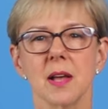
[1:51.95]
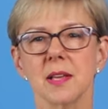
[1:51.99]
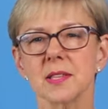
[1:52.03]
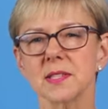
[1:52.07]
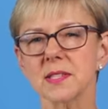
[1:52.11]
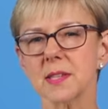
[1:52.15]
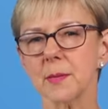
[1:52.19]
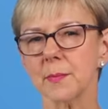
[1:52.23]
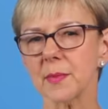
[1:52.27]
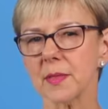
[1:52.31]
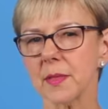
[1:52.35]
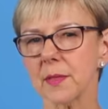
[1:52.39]

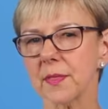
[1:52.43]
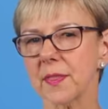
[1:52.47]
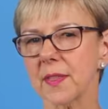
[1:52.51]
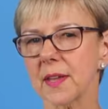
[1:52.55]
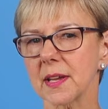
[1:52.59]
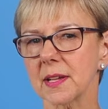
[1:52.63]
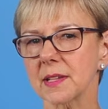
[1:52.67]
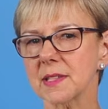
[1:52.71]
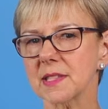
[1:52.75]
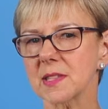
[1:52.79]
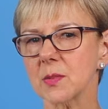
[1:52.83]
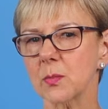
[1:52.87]
Some of the
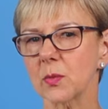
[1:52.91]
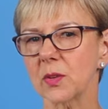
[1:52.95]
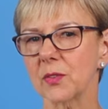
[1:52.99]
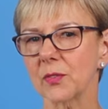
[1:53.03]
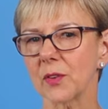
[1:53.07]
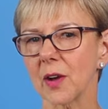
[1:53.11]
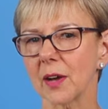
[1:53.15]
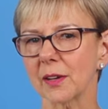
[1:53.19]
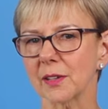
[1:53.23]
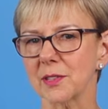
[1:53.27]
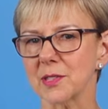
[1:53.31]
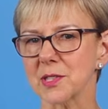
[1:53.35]
things that
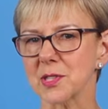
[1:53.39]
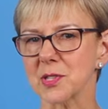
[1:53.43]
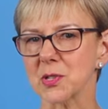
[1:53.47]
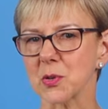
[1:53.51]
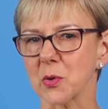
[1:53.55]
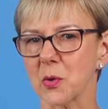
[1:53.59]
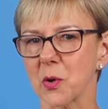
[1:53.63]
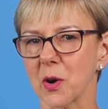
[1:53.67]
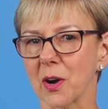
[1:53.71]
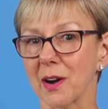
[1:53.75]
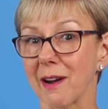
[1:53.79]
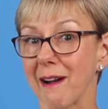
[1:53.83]
we've got in
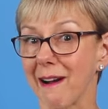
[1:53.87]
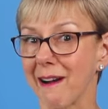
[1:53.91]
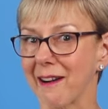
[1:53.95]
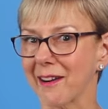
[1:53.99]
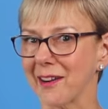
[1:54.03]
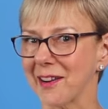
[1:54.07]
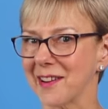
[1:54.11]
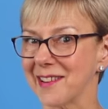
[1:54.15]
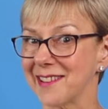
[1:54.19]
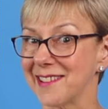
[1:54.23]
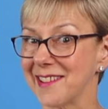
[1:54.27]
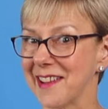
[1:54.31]
store
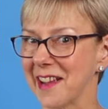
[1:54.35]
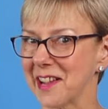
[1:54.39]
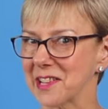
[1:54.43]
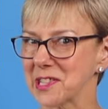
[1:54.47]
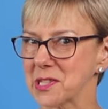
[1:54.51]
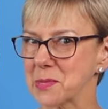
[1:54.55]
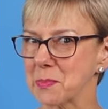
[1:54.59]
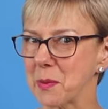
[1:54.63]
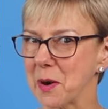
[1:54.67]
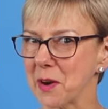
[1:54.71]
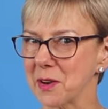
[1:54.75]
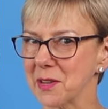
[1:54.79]
are
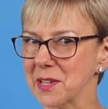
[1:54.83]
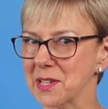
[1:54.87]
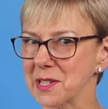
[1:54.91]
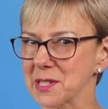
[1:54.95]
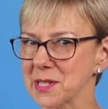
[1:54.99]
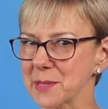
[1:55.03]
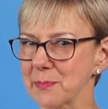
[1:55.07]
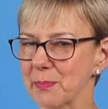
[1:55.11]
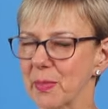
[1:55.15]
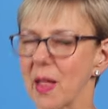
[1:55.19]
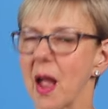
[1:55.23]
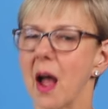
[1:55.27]
dance
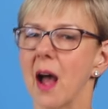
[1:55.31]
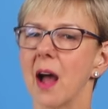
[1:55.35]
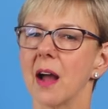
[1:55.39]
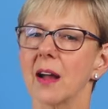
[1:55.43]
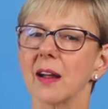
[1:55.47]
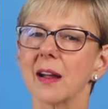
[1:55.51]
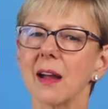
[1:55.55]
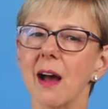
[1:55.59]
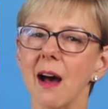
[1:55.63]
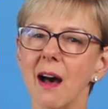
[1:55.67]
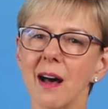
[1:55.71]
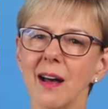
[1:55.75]
parties,
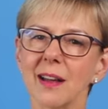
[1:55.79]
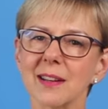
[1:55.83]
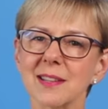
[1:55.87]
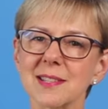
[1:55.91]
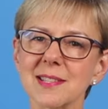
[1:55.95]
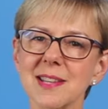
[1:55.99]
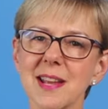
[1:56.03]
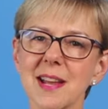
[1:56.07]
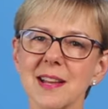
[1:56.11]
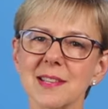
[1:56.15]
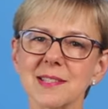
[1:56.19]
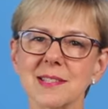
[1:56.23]

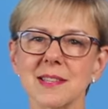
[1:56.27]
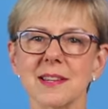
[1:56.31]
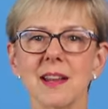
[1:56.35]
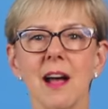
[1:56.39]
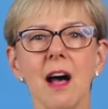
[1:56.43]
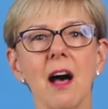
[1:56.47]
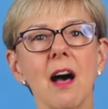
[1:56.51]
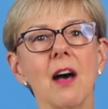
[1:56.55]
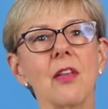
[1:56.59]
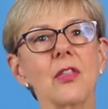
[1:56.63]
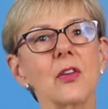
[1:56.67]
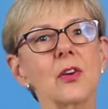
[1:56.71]
contests, and
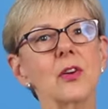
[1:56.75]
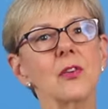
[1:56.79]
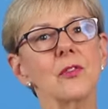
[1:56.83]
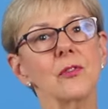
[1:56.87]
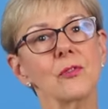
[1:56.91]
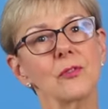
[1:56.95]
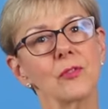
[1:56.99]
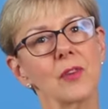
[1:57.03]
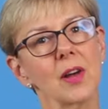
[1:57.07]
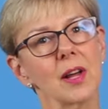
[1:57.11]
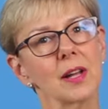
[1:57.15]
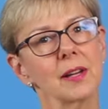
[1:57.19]
other
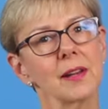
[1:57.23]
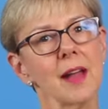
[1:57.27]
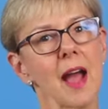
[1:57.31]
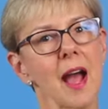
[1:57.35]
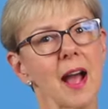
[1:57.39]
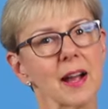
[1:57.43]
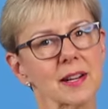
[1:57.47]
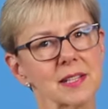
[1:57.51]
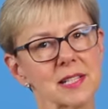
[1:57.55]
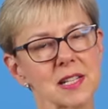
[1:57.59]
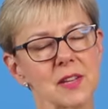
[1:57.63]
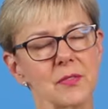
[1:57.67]
fun
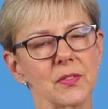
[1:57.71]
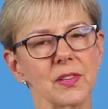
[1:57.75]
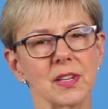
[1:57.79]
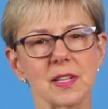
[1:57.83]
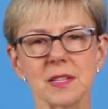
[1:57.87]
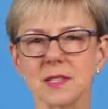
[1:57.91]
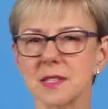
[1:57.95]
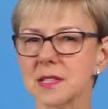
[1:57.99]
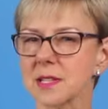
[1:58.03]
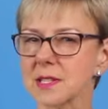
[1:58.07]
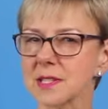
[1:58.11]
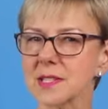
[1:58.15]

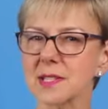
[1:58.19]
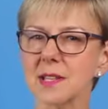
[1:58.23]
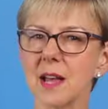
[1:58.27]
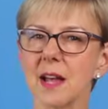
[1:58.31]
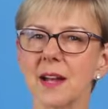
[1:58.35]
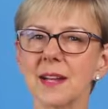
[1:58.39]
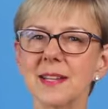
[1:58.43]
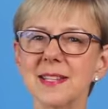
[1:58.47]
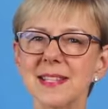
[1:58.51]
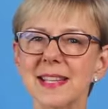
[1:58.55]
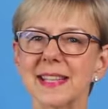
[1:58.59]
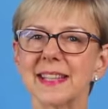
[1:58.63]
activities
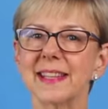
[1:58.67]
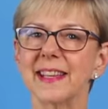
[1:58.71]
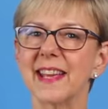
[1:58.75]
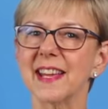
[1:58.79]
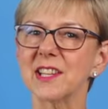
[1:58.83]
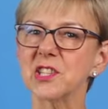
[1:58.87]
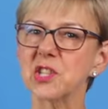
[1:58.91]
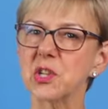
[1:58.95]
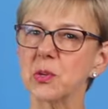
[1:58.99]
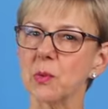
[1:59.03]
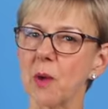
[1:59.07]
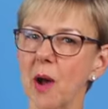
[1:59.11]
designed to
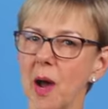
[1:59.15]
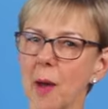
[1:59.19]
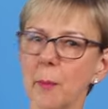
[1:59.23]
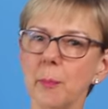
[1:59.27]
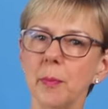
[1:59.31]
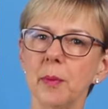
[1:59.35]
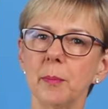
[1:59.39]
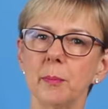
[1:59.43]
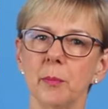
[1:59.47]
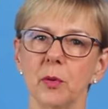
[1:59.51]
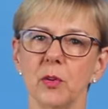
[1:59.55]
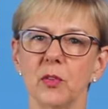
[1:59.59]
get you
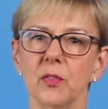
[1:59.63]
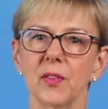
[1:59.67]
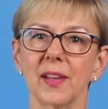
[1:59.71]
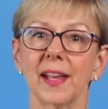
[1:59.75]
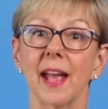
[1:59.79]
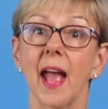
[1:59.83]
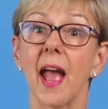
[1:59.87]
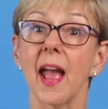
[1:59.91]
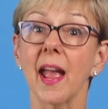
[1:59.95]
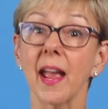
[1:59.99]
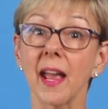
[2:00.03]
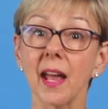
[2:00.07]
up and
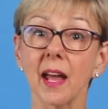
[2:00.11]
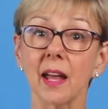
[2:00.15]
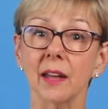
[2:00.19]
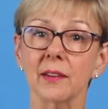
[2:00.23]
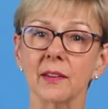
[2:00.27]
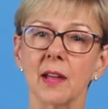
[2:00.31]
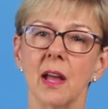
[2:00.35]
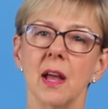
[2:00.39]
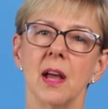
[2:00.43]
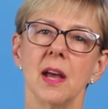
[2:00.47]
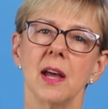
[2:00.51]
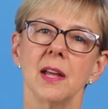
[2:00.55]
moving
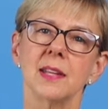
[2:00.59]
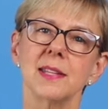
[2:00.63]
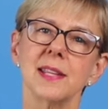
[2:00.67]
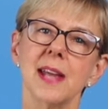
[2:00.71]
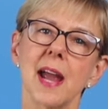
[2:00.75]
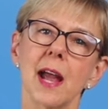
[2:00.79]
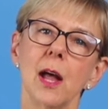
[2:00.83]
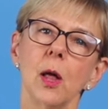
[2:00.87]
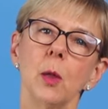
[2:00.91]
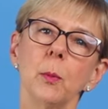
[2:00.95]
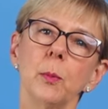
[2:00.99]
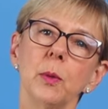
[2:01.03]
and
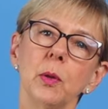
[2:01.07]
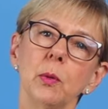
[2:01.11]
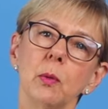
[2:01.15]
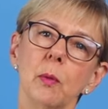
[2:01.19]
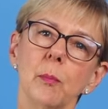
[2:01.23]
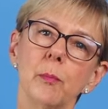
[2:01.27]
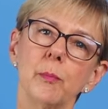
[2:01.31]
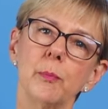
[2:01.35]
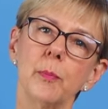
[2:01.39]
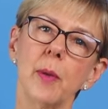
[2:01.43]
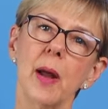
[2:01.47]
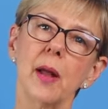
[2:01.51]
to help you
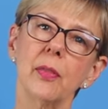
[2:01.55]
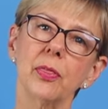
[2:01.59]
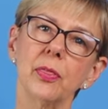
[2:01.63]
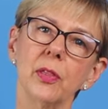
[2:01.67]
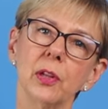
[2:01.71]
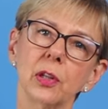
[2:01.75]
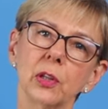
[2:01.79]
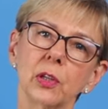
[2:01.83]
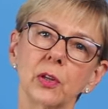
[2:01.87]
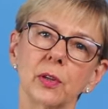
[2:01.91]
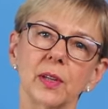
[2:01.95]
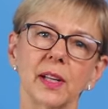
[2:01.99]
embed
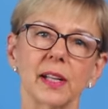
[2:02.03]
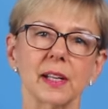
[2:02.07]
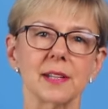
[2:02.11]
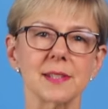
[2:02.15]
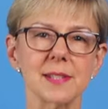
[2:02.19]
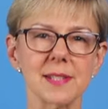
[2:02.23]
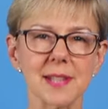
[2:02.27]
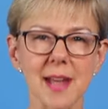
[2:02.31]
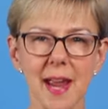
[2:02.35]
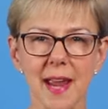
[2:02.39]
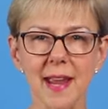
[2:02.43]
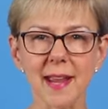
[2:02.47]
the learning
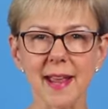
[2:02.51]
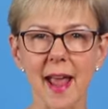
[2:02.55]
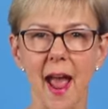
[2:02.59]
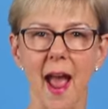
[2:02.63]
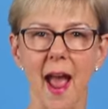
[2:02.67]
and take